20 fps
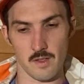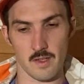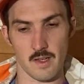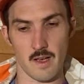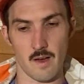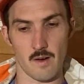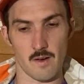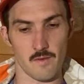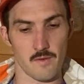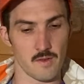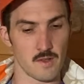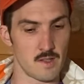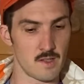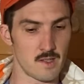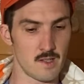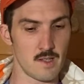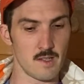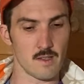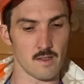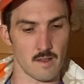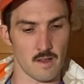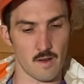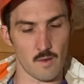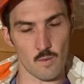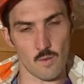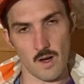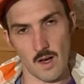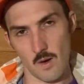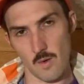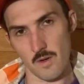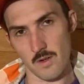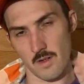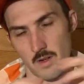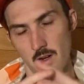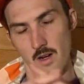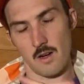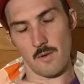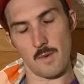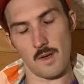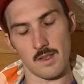accounting for the diesel. And while we're
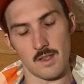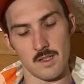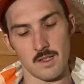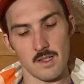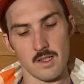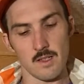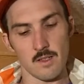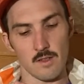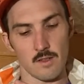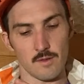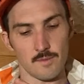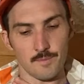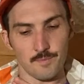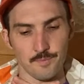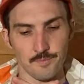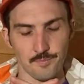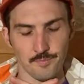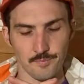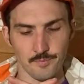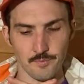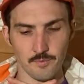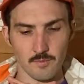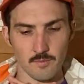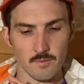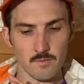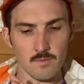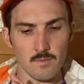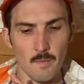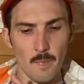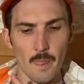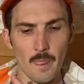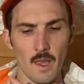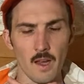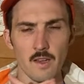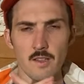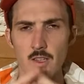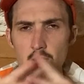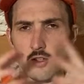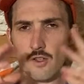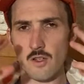talking about the diesel, I
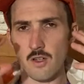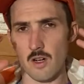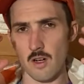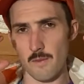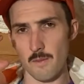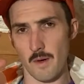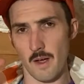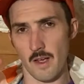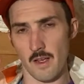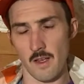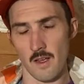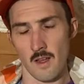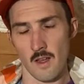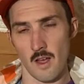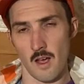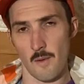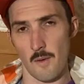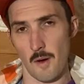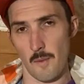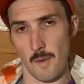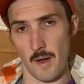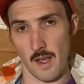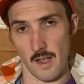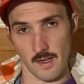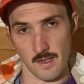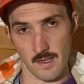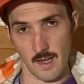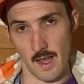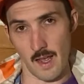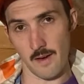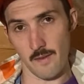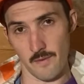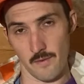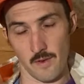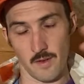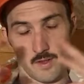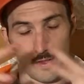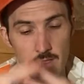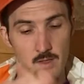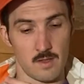guess I should talk about my intent
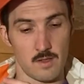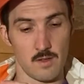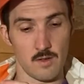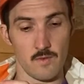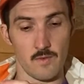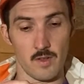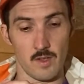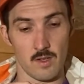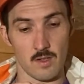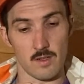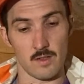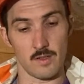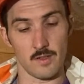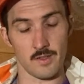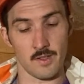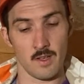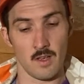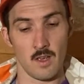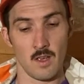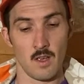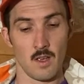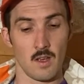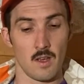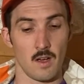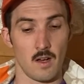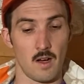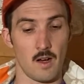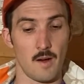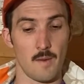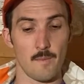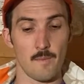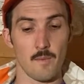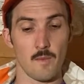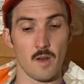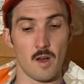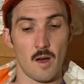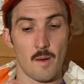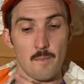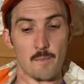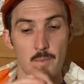for these two vehicles.
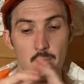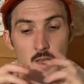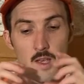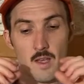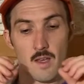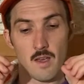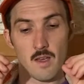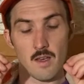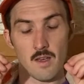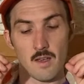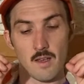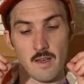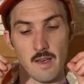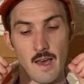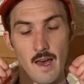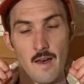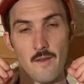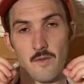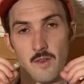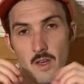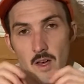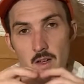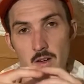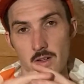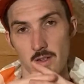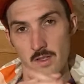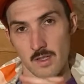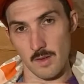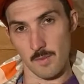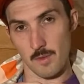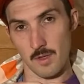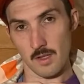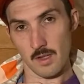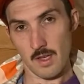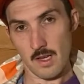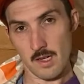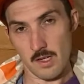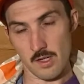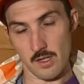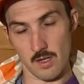A big caveat or
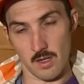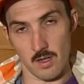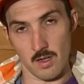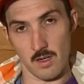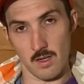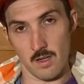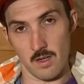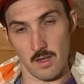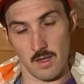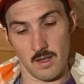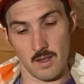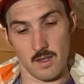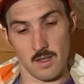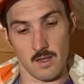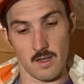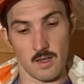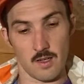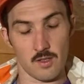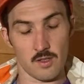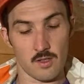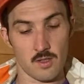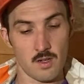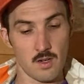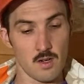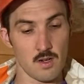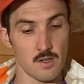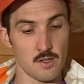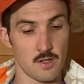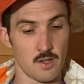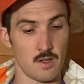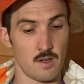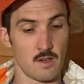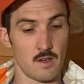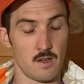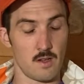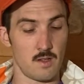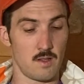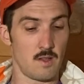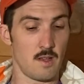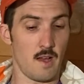stipulation in the
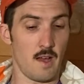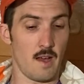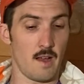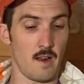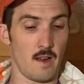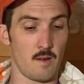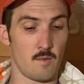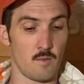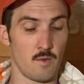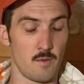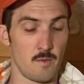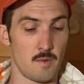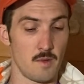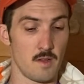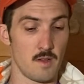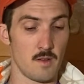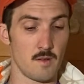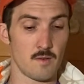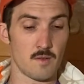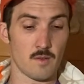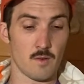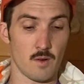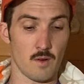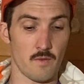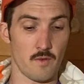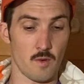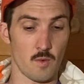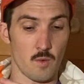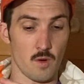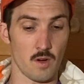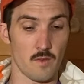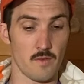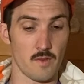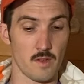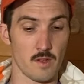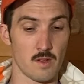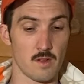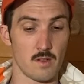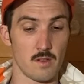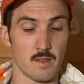Excursion that would be sort of a work
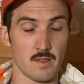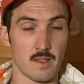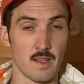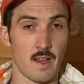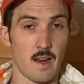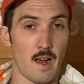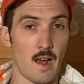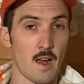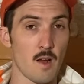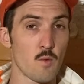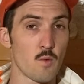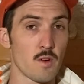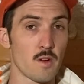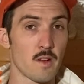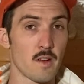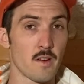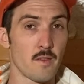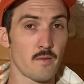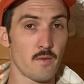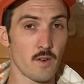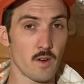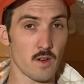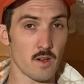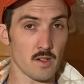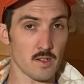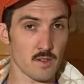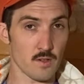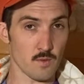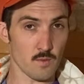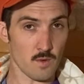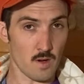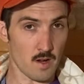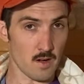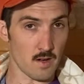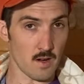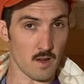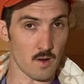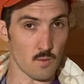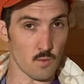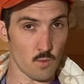vehicle is that I would convert it to
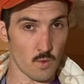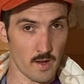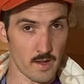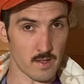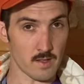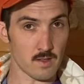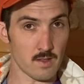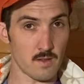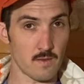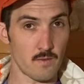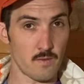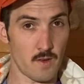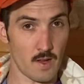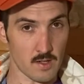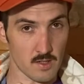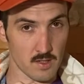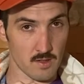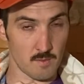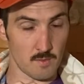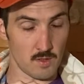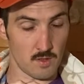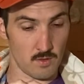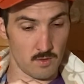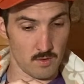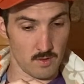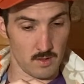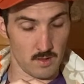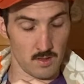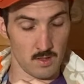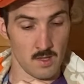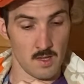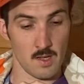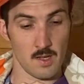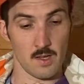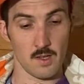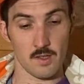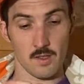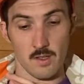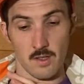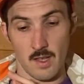run on waste vegetable oil.
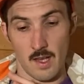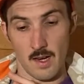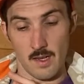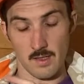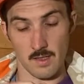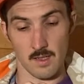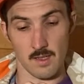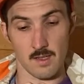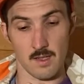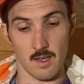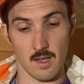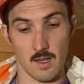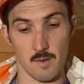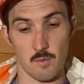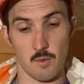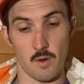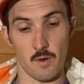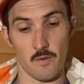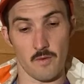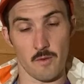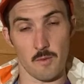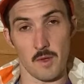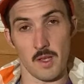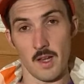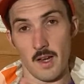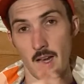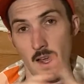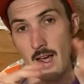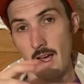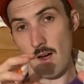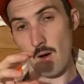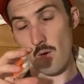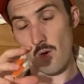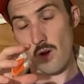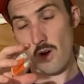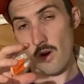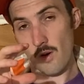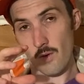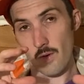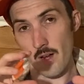So that is a sticking point for me. And now
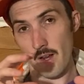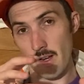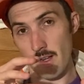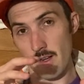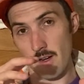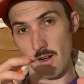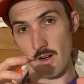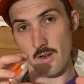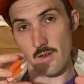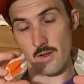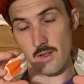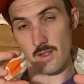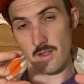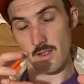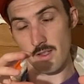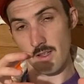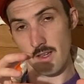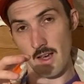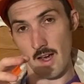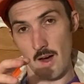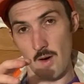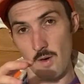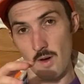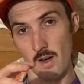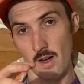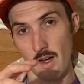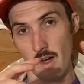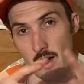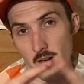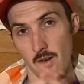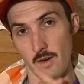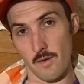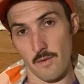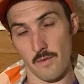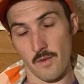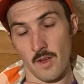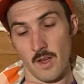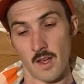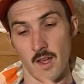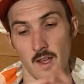already here you can see how it kind
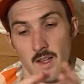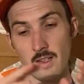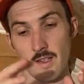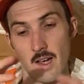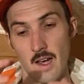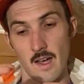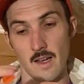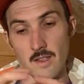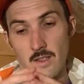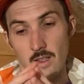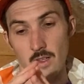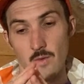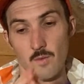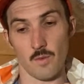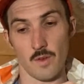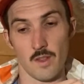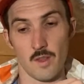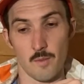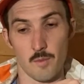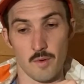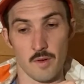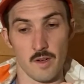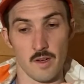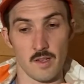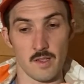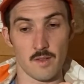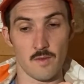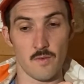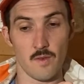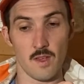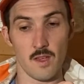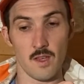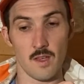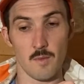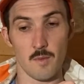of ties in with the Prius V,